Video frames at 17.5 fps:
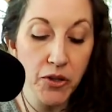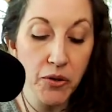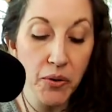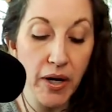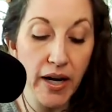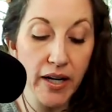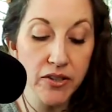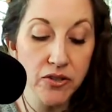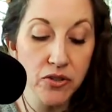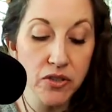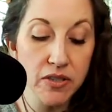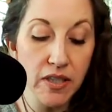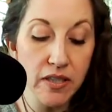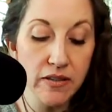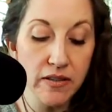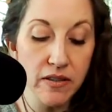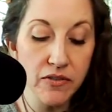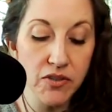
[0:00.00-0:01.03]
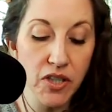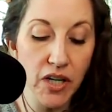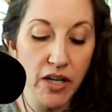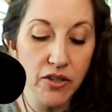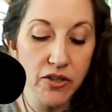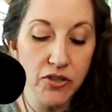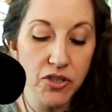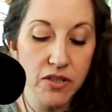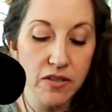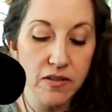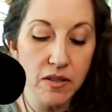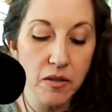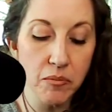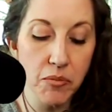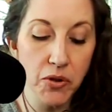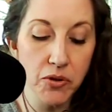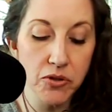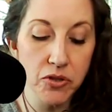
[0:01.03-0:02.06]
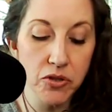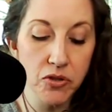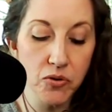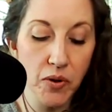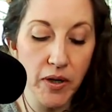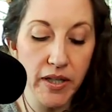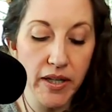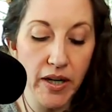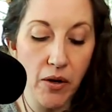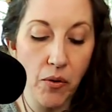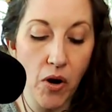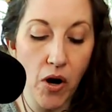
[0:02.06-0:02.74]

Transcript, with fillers: You're extra sensitive to energies and emotions right now.